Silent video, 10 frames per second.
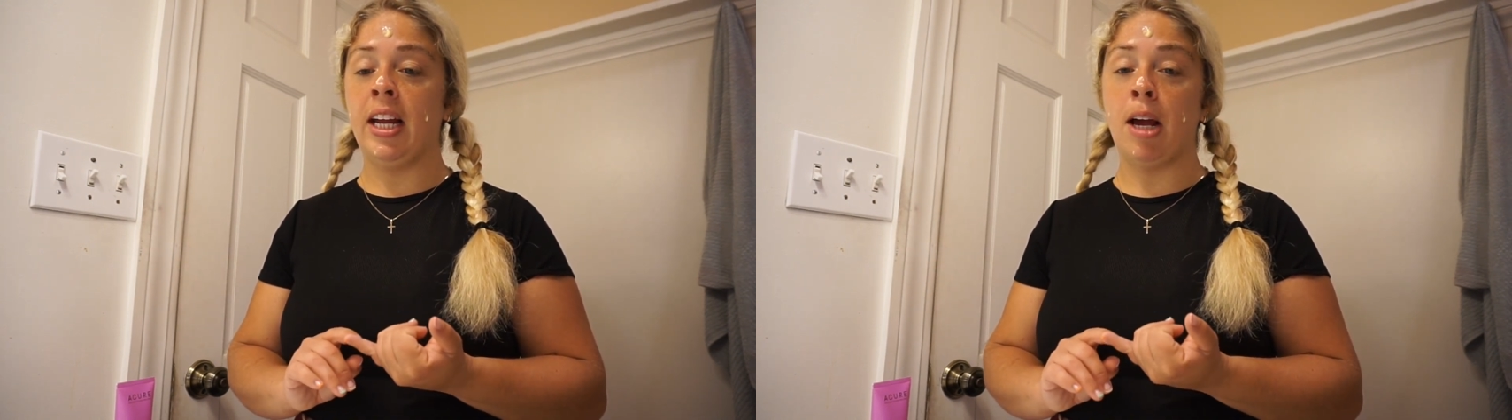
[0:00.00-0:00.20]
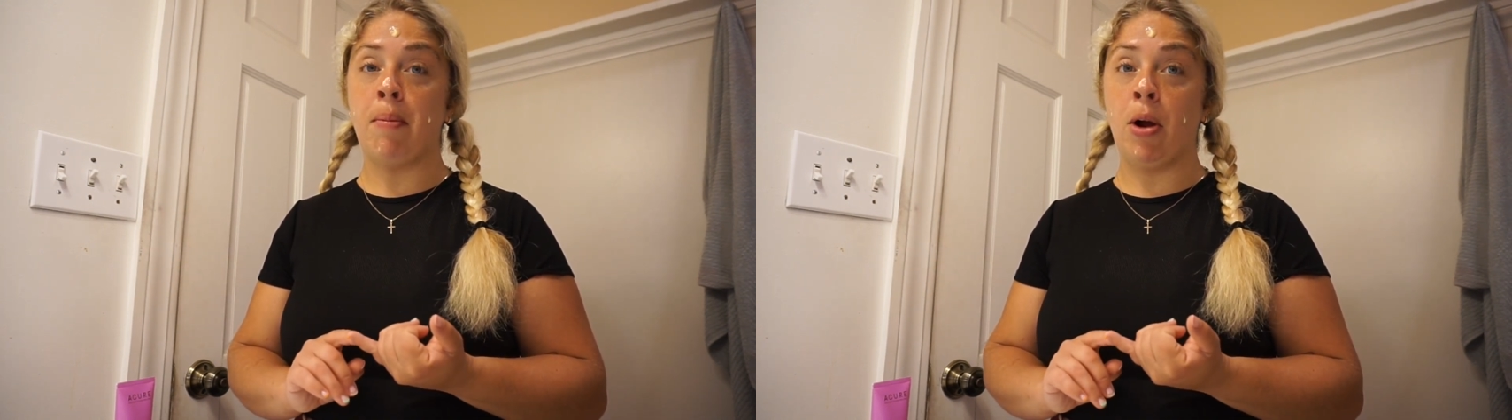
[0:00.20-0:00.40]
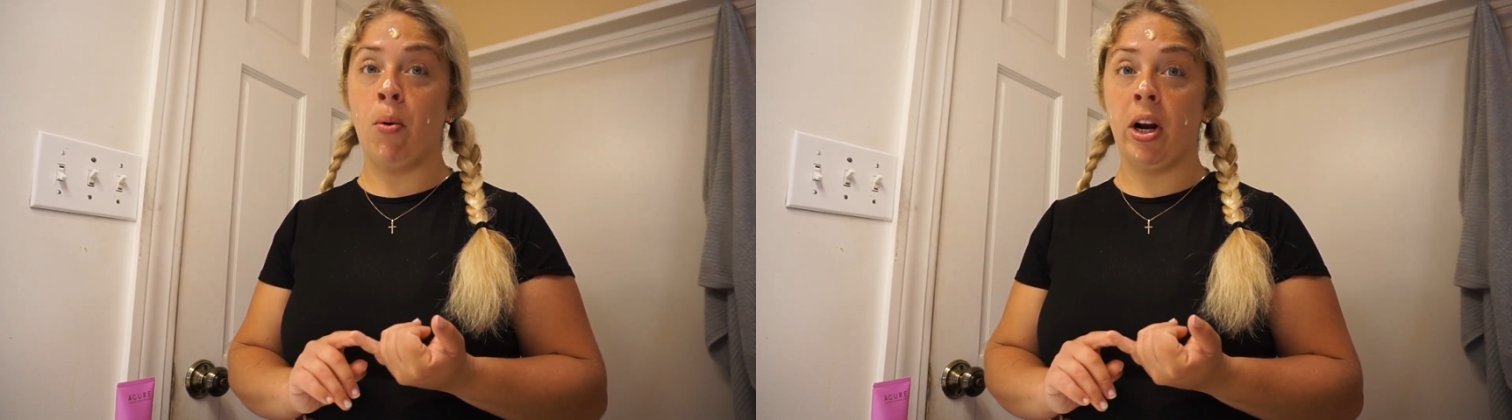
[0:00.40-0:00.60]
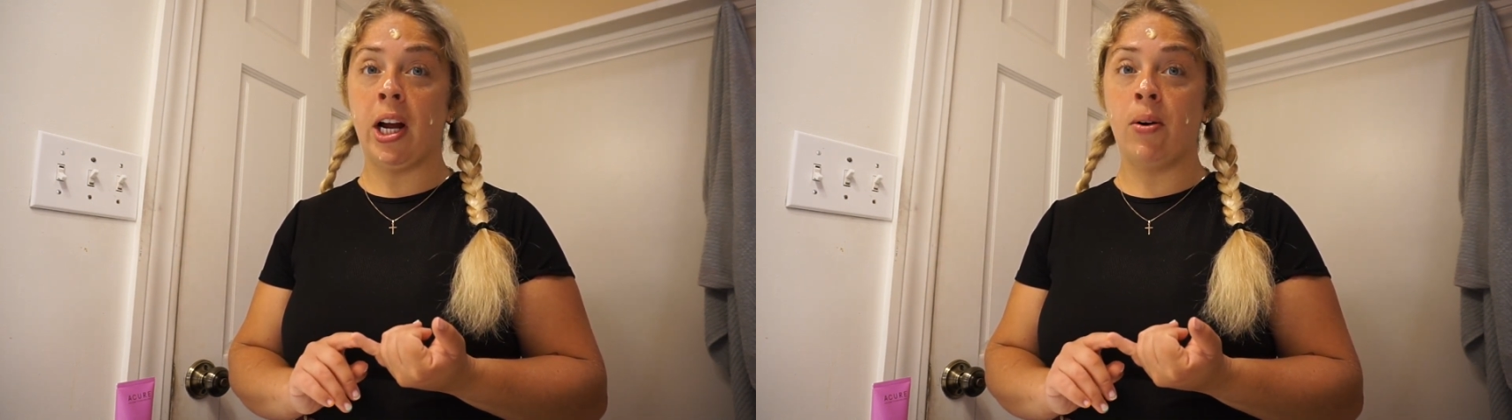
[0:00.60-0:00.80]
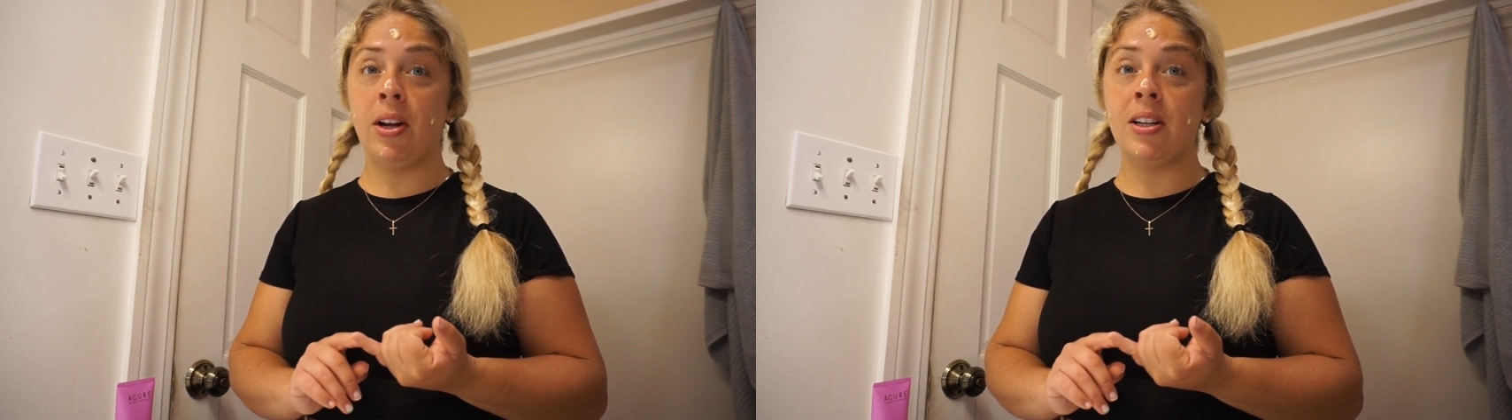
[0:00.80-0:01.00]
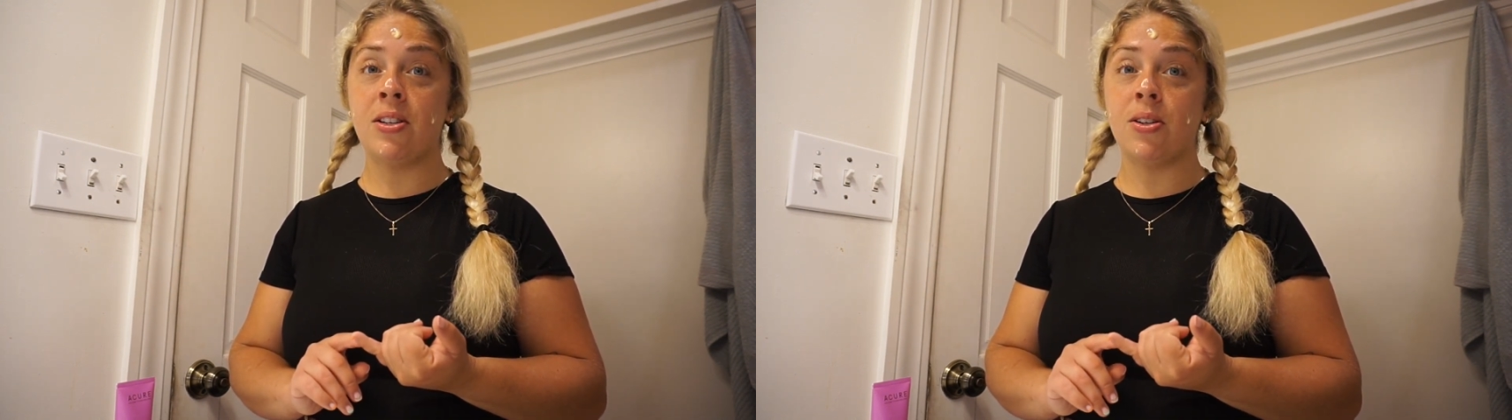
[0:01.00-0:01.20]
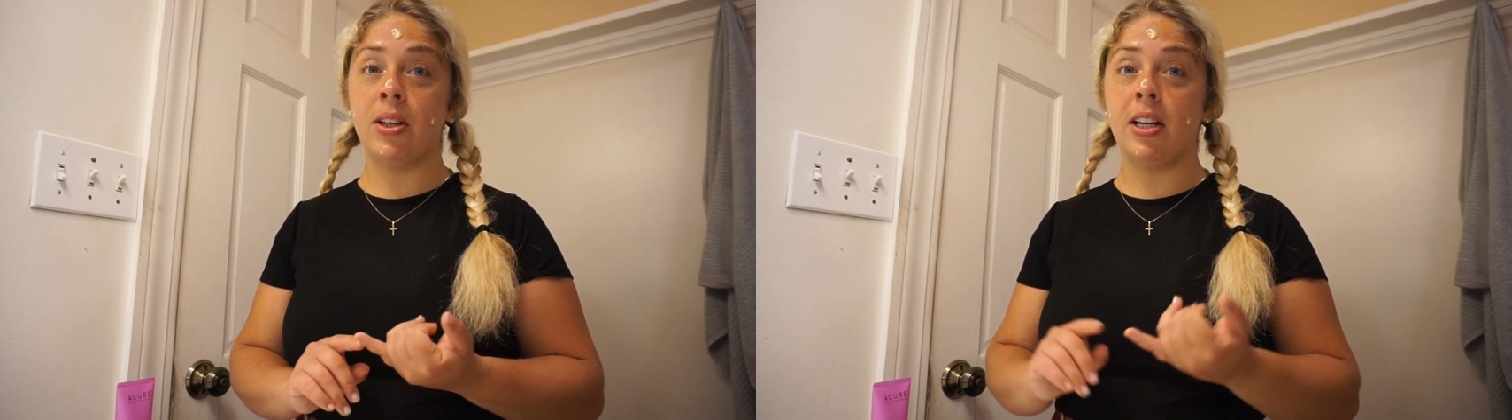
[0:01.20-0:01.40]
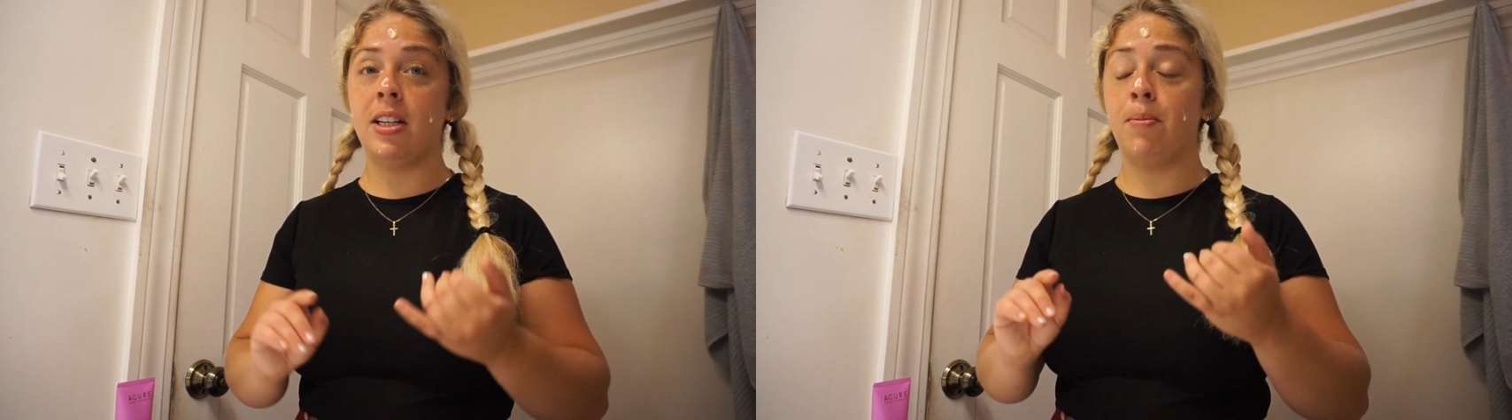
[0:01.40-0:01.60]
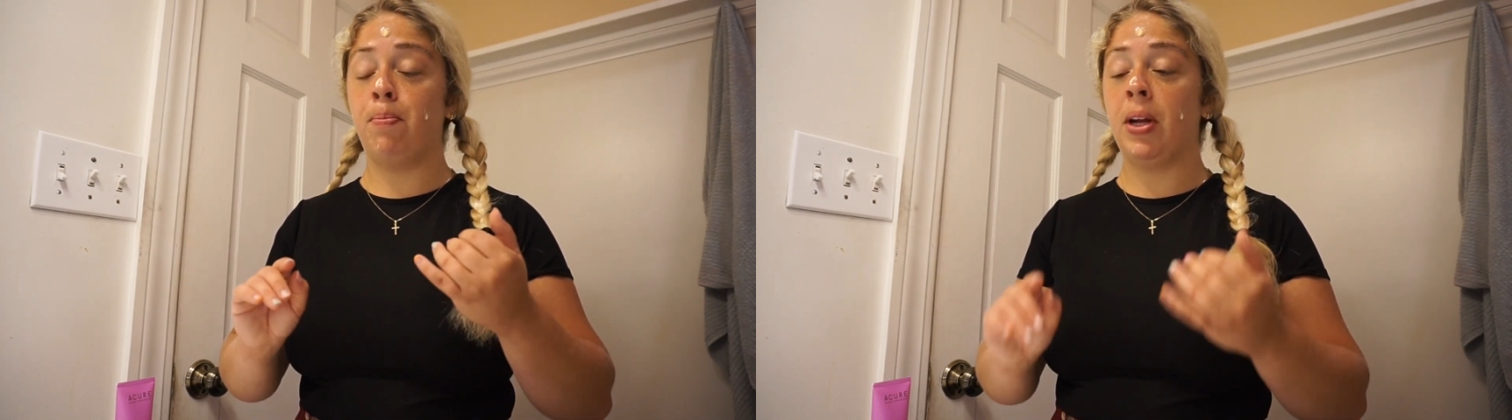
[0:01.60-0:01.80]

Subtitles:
get my workout in so that it